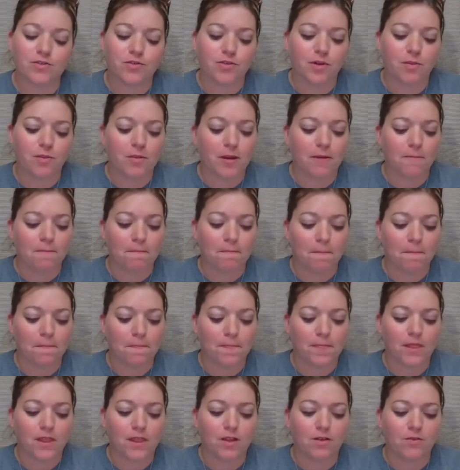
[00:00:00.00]
drumming,
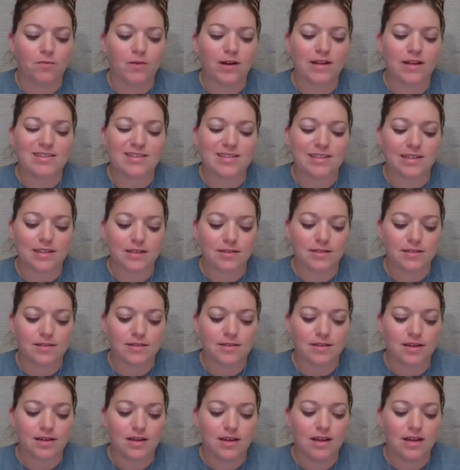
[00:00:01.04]
restless.